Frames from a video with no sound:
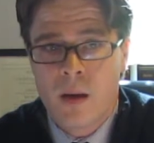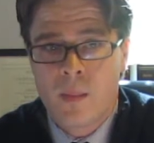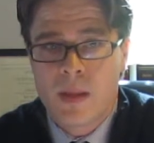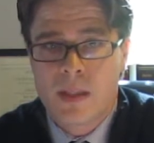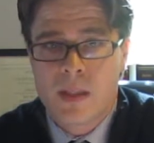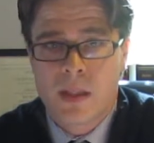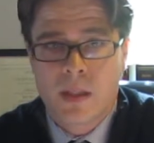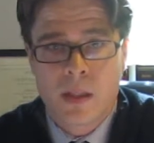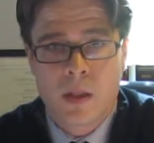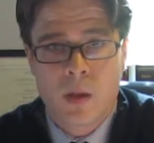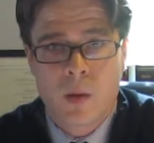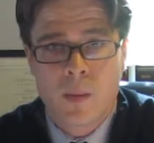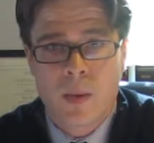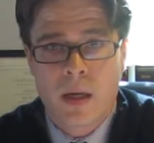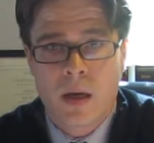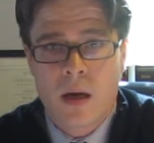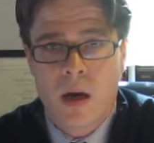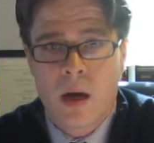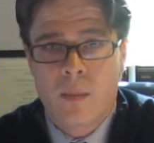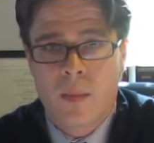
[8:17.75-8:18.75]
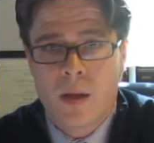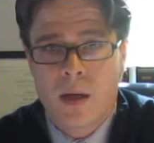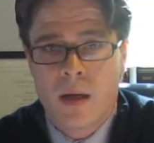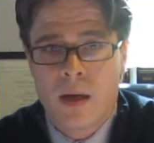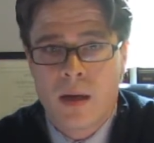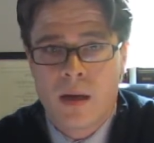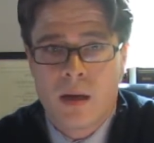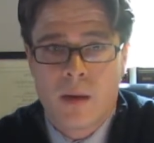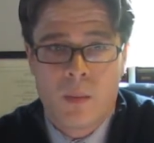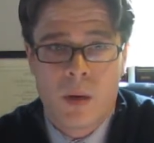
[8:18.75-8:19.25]
It's a little bit
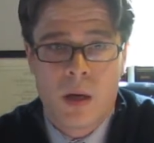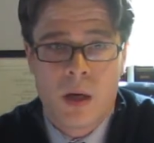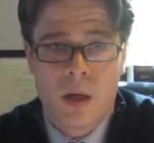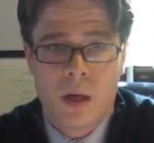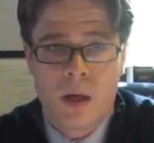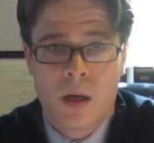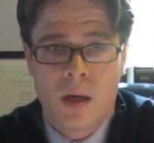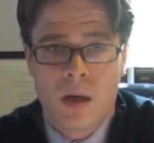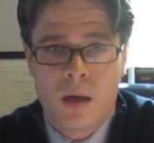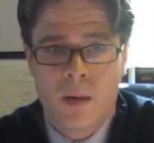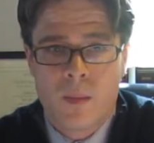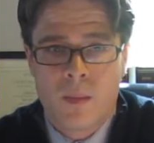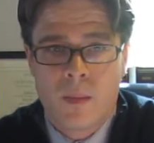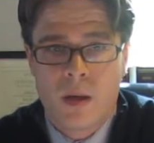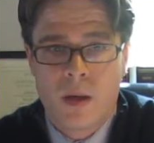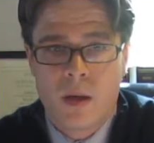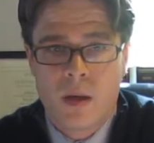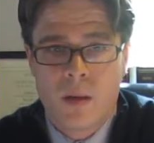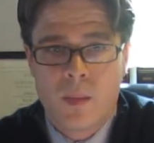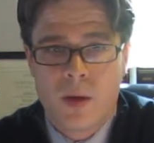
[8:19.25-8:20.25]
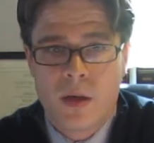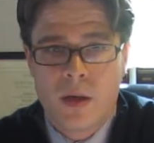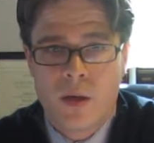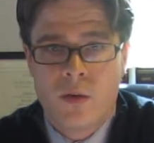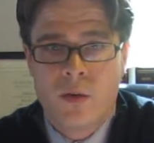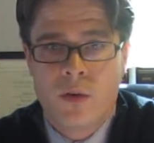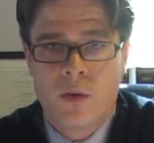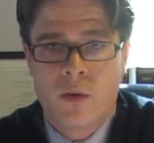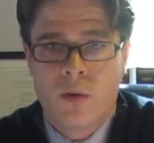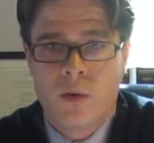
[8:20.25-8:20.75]
complicated, but you
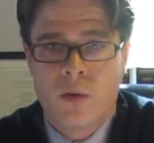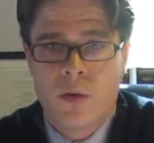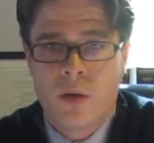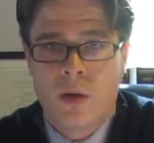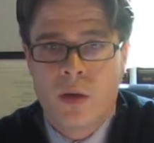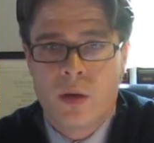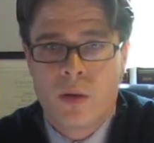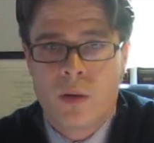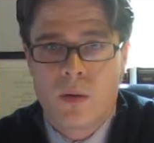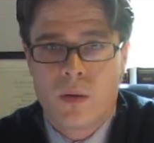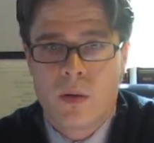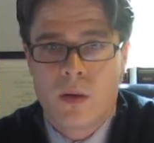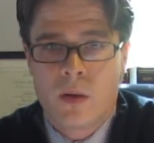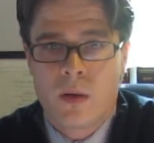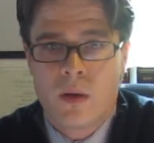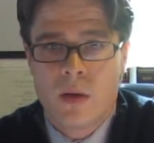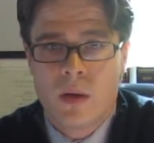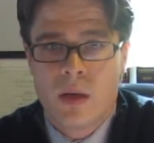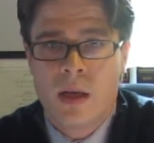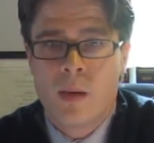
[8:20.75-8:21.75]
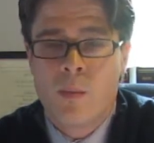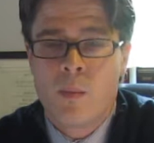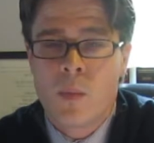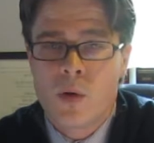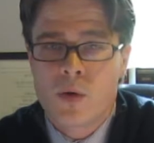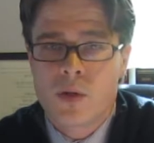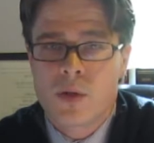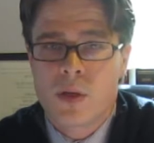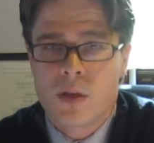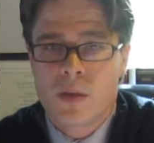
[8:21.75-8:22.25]
do, in
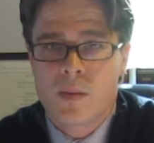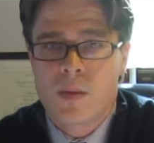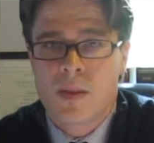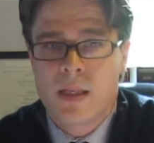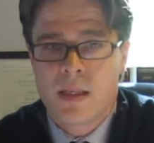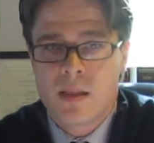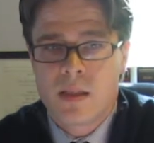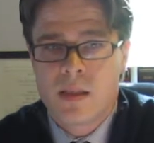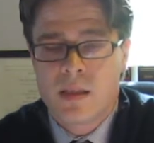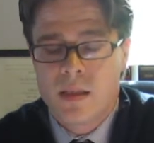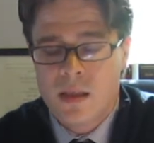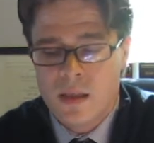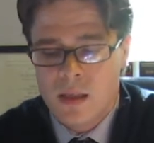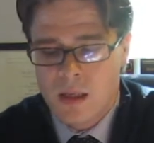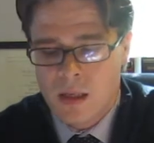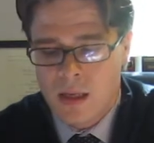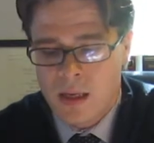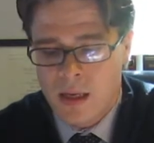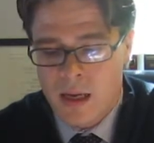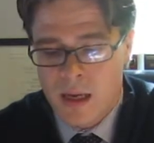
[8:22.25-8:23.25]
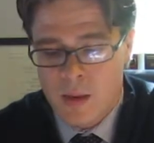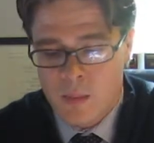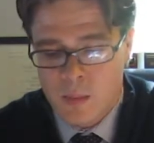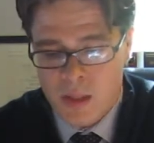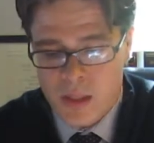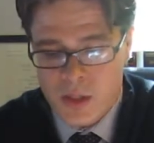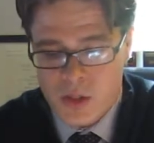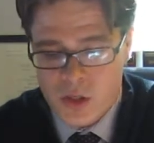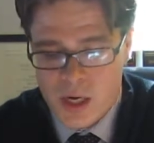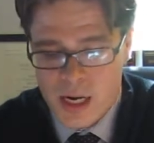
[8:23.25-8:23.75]
most circumstances, it can
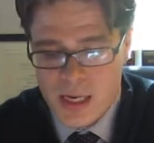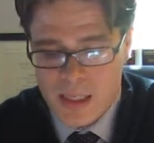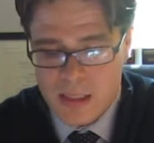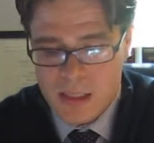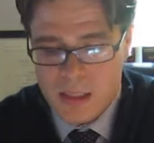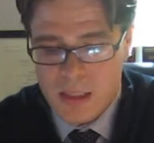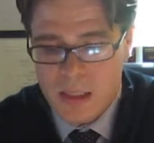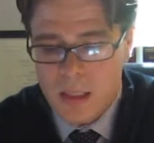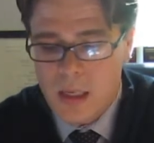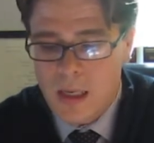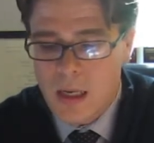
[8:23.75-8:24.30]
be addressed.